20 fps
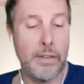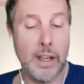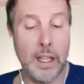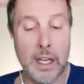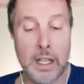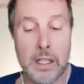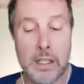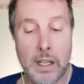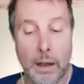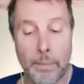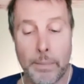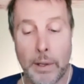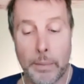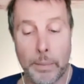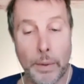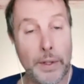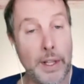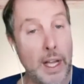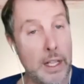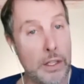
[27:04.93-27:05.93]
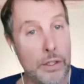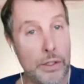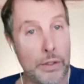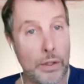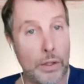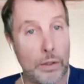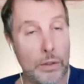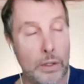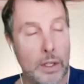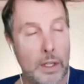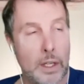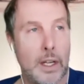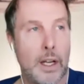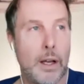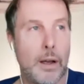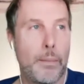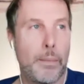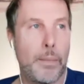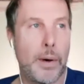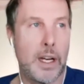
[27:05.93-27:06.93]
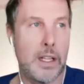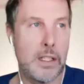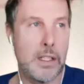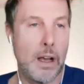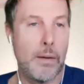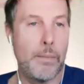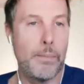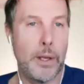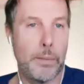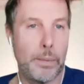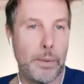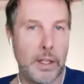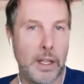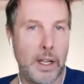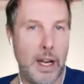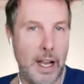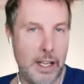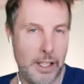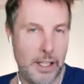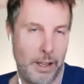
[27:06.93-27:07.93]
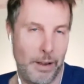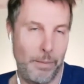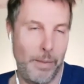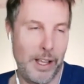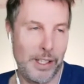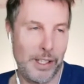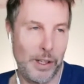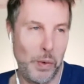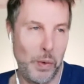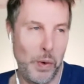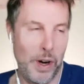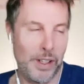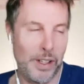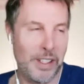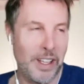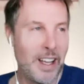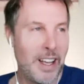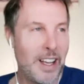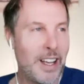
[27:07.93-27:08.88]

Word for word: And in some people, that's true, but in some people, it actually makes it worse.